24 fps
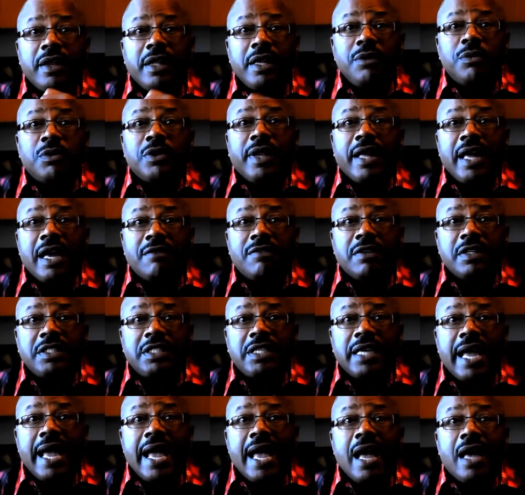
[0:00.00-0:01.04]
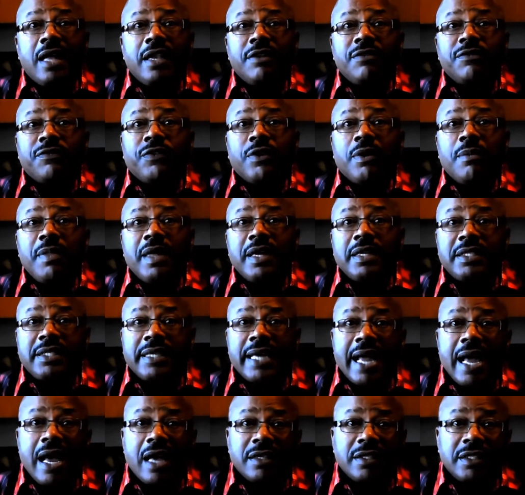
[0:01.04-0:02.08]
that he would have a child, and from that
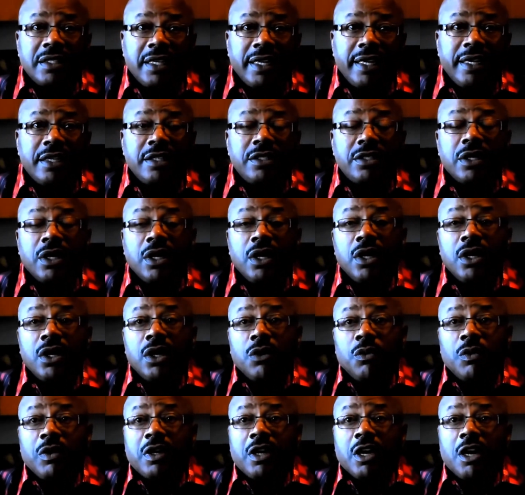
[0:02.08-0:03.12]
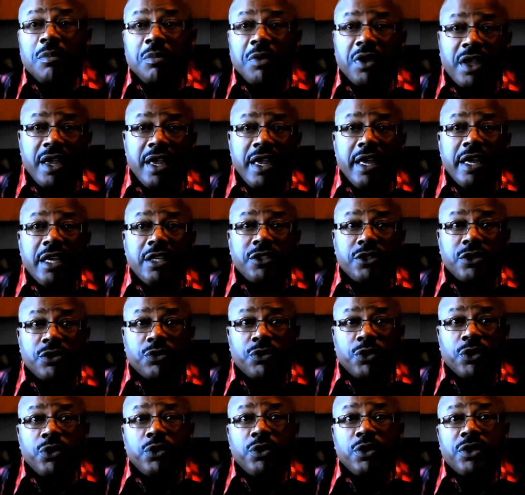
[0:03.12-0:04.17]
child's lineage would come kings
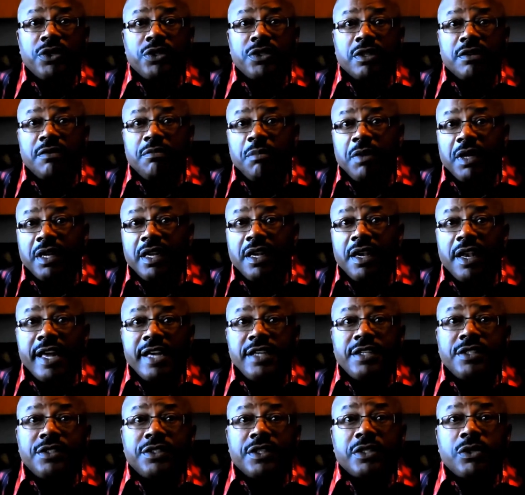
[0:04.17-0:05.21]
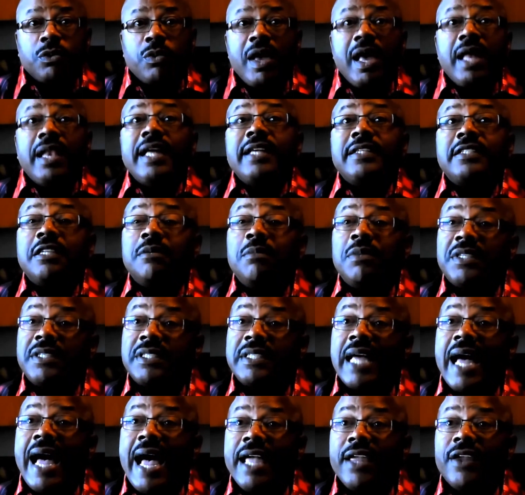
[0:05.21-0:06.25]
and rulers of many nations, as well as the
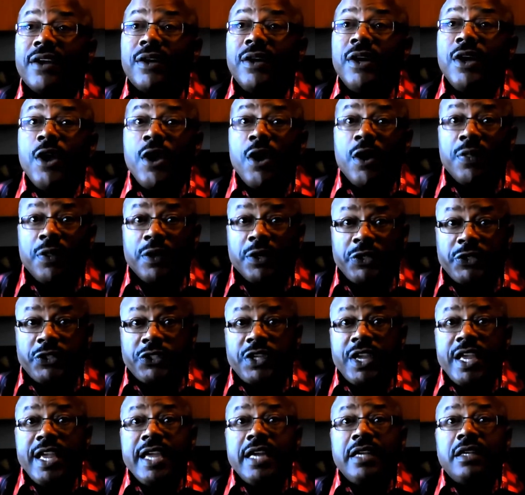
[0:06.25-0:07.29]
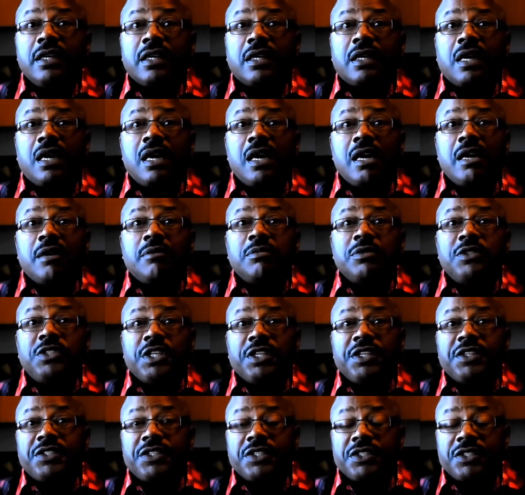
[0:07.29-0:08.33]
Messiah, the seed to come,
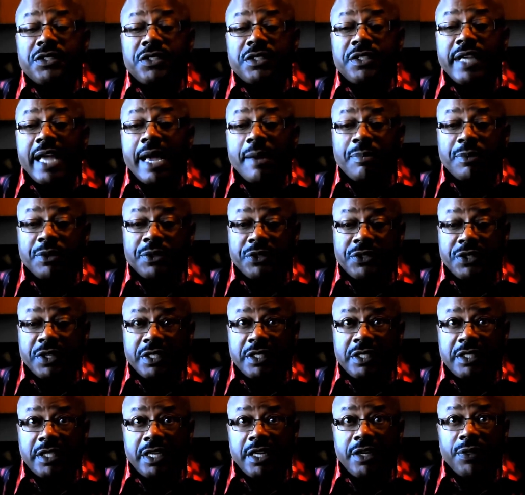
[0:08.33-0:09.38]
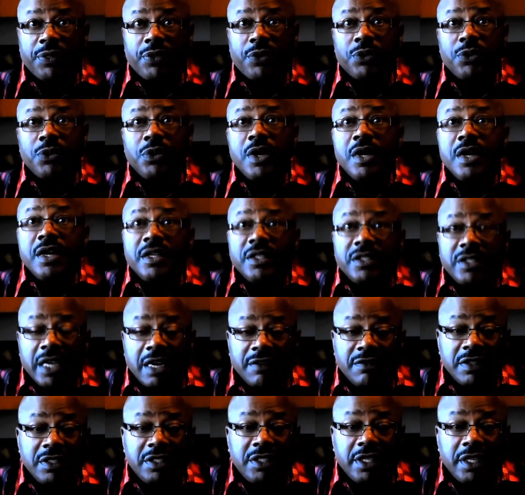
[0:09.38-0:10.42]
Genesis chapter 16 through
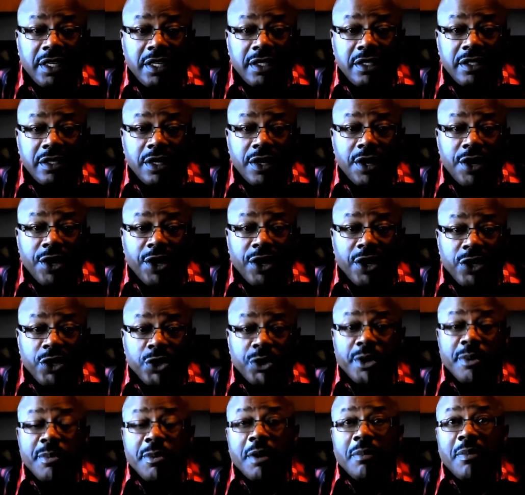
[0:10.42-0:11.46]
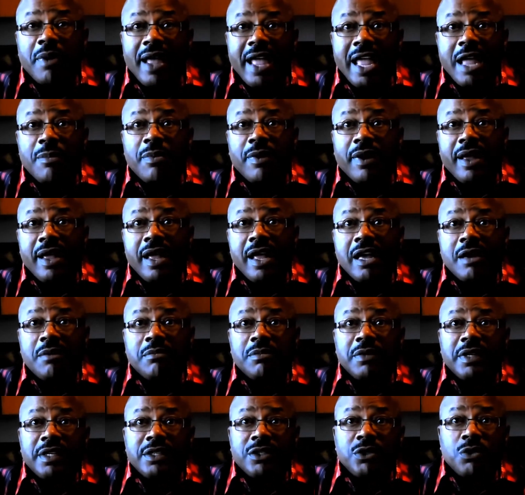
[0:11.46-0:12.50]
17. You remember
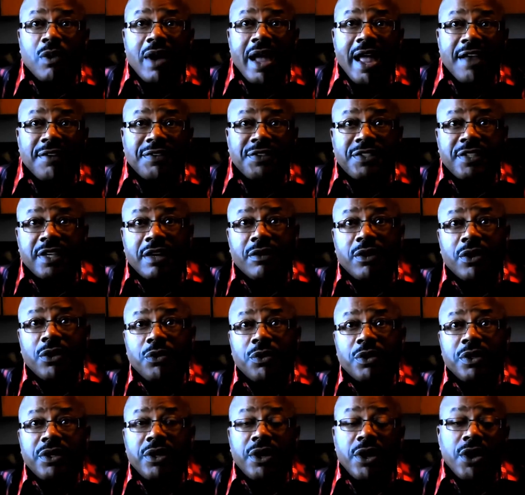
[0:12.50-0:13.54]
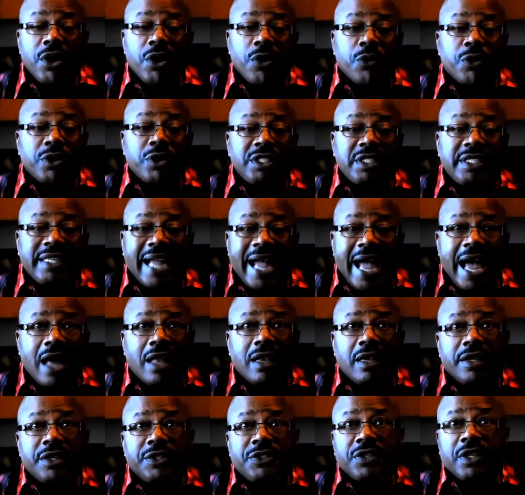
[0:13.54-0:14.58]
Abraham and his wife Sarah were
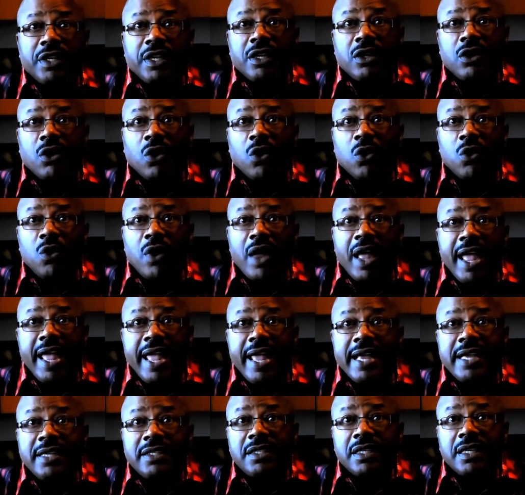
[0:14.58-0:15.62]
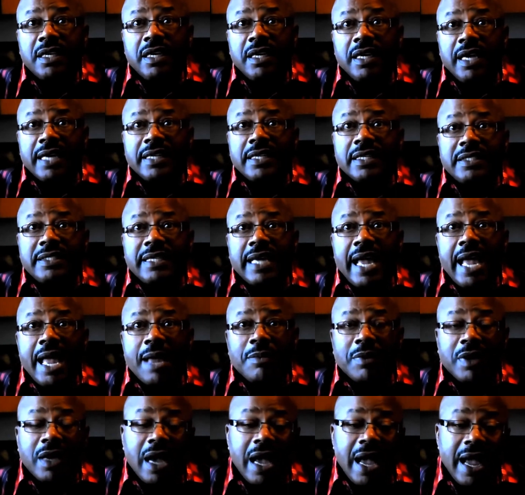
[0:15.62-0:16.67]
childless, and in old age at the
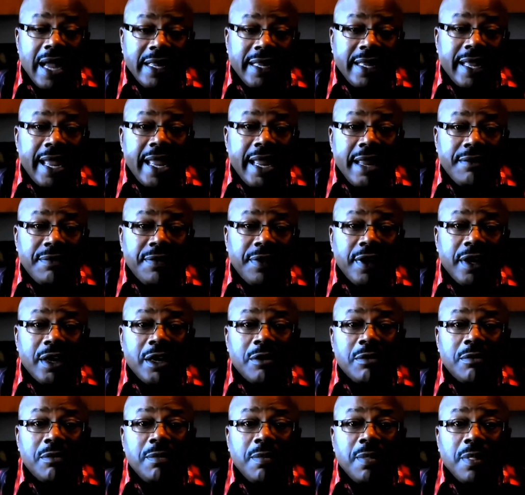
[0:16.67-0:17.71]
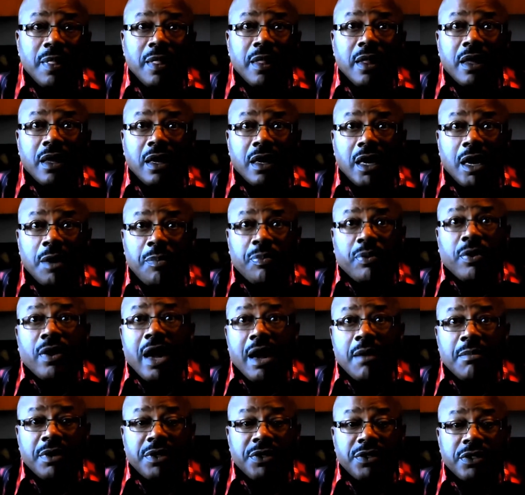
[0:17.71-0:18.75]
time God gave them a
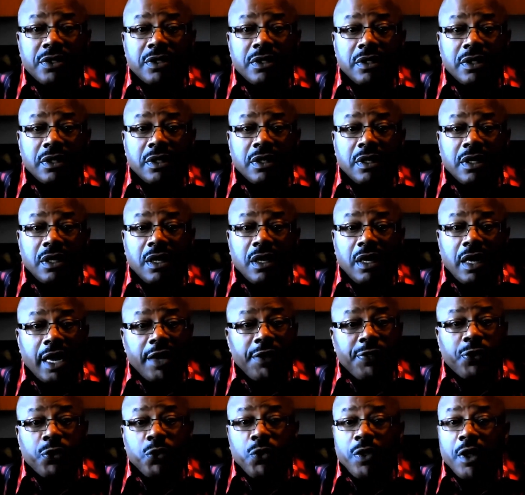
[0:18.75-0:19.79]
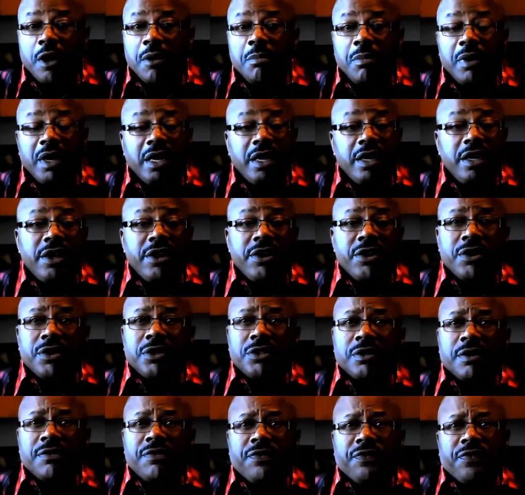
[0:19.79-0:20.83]
promise. And through their many
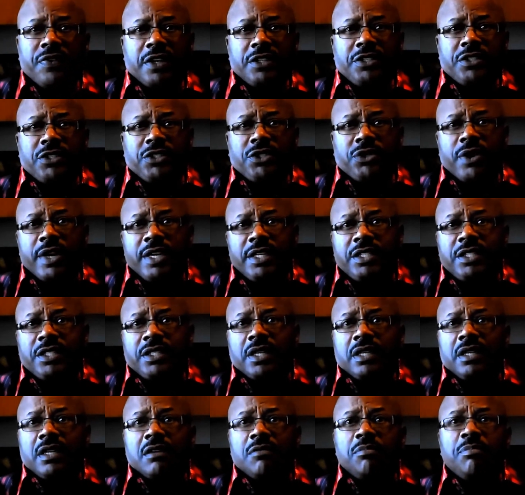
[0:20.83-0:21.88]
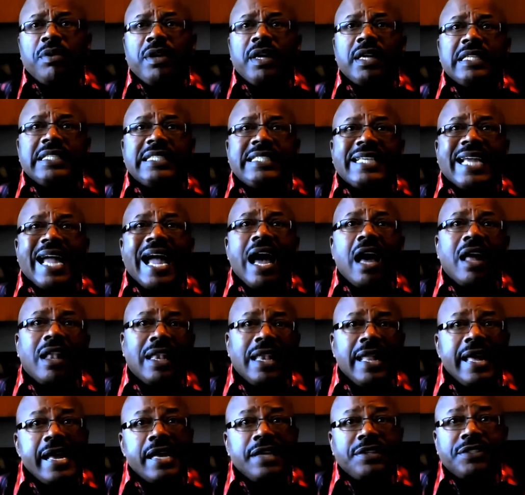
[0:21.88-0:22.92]
years of frustration of being
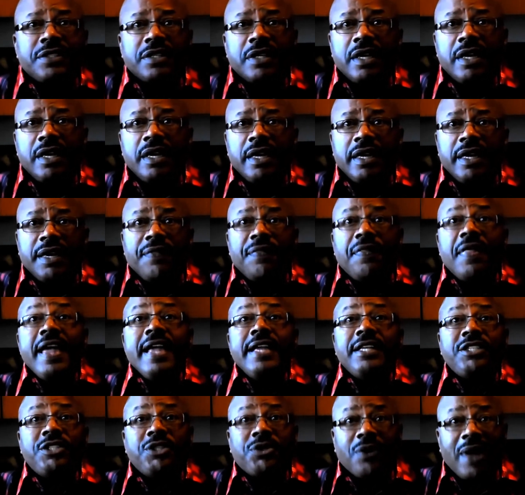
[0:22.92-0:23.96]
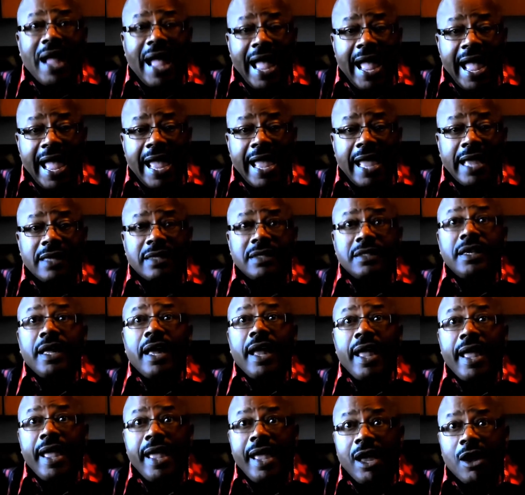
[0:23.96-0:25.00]
childless, they tried
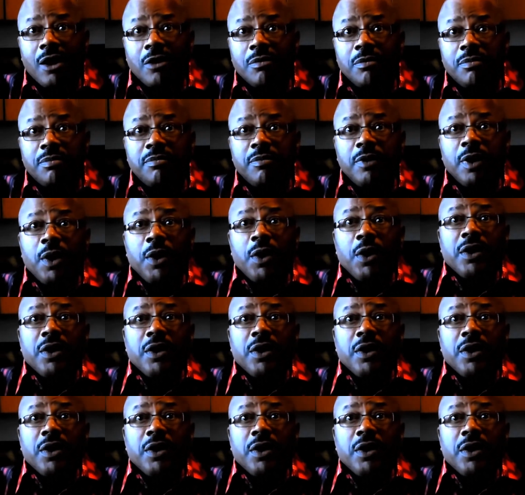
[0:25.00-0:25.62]
to help